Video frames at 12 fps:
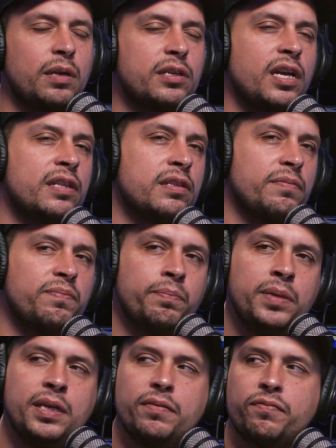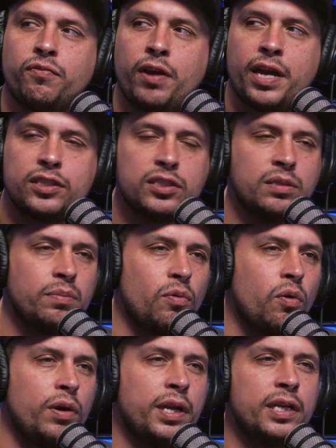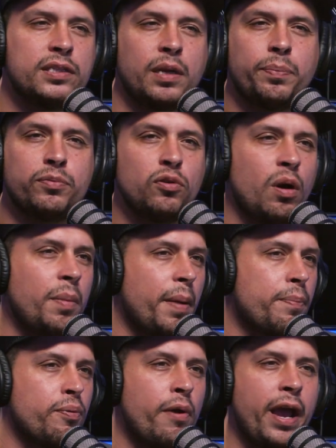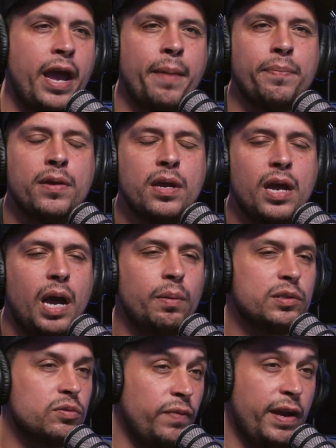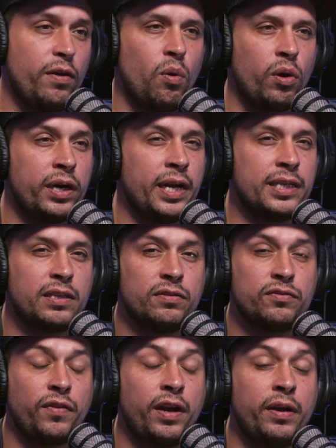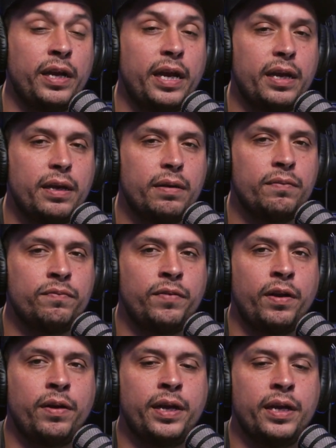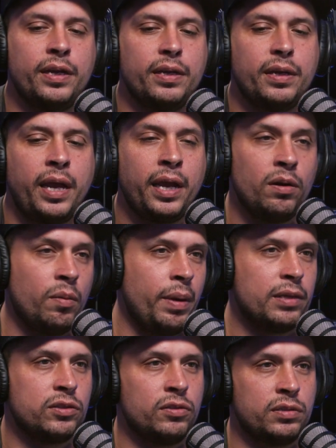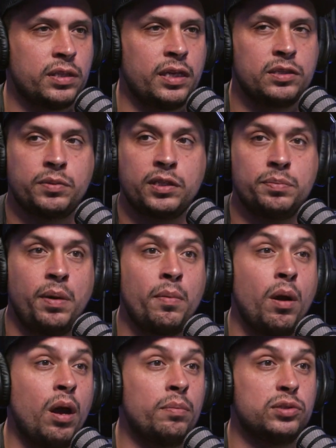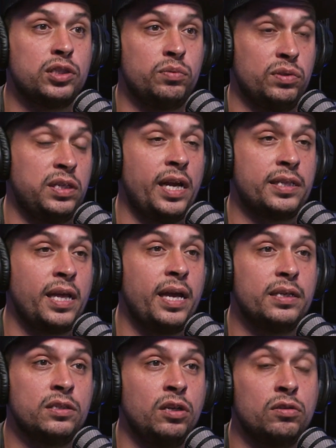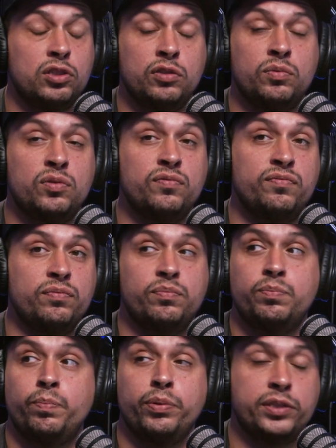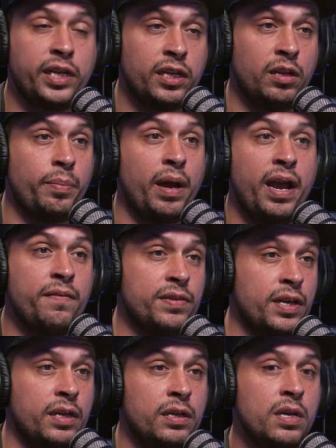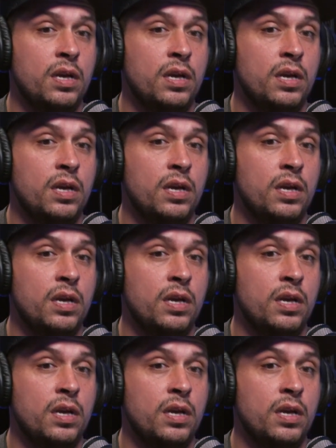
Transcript: I'd cut the meat fresh in the mornings. I'd do all my prep. I was very organized. I was very, very anal about certain things, because my mom, she was like that. You know, she was particular about everything.